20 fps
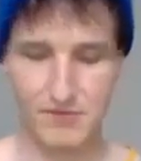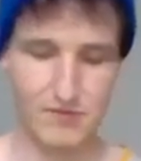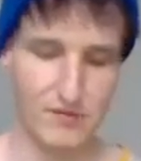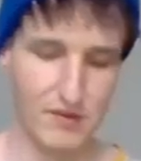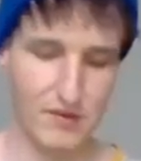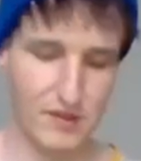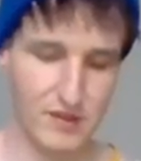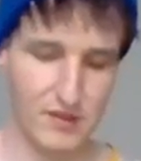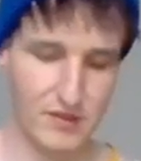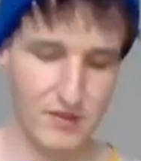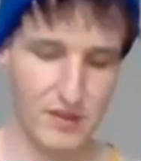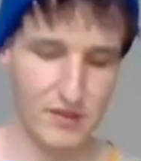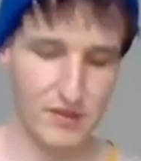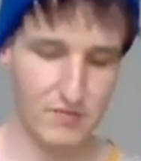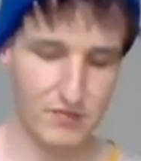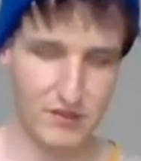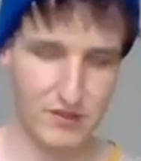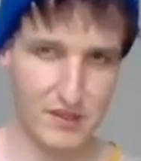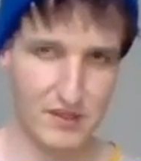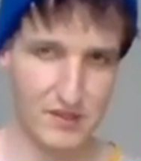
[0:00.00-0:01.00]
also
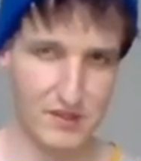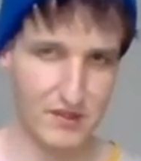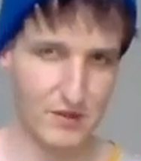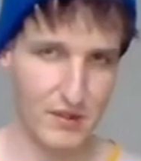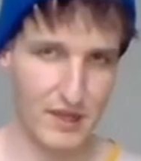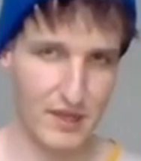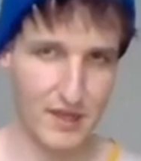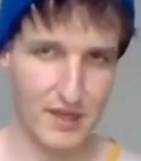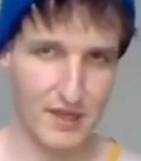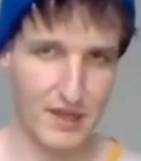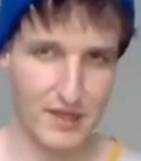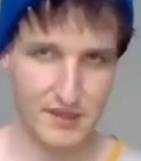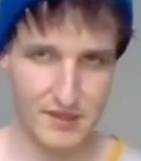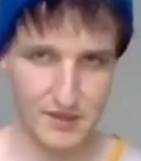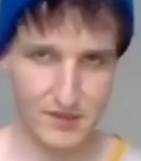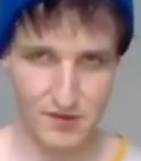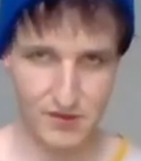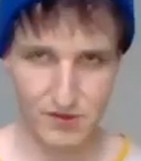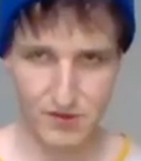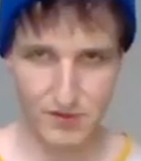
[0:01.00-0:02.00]
just you can
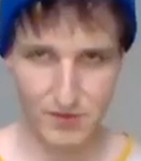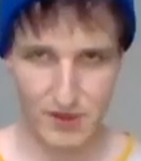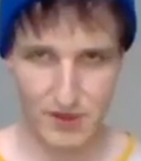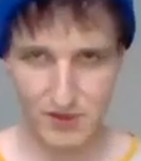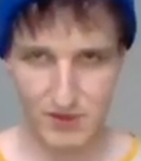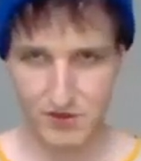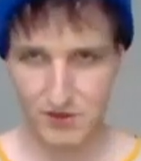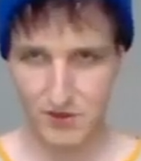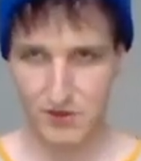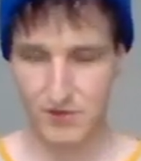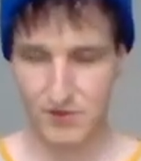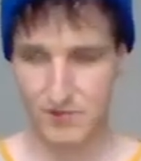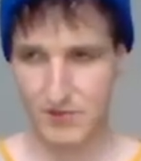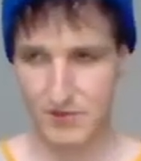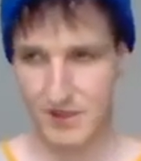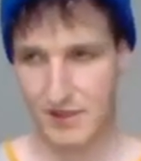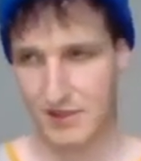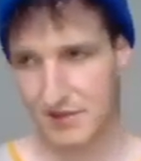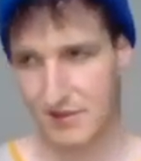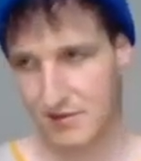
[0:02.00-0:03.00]
listen to the metronome
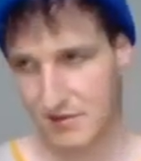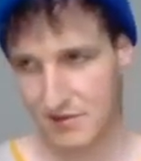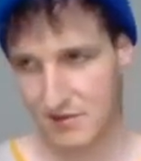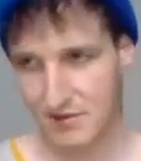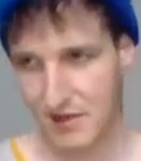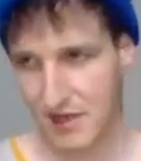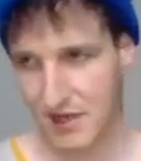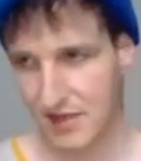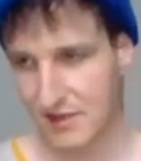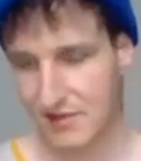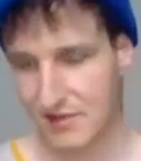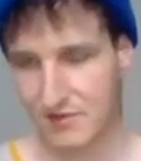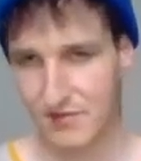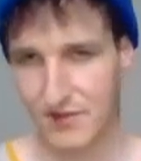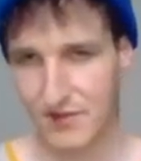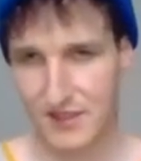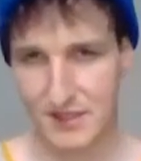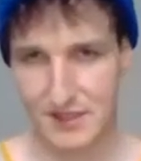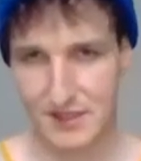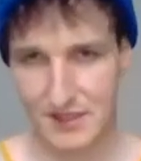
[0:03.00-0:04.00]
and try to
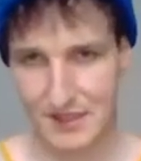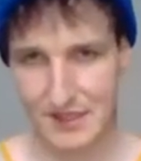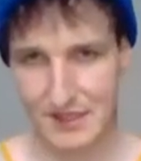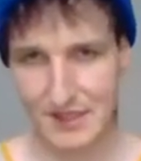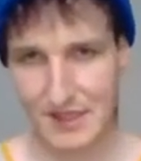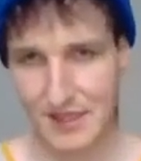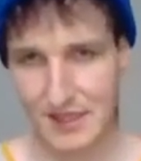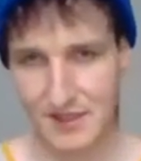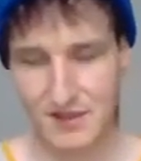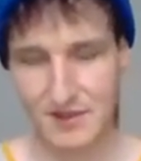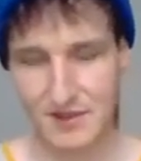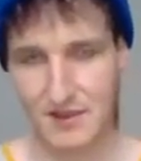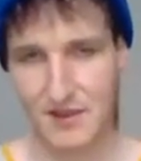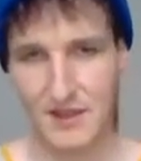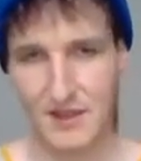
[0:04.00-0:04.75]
fix it, and then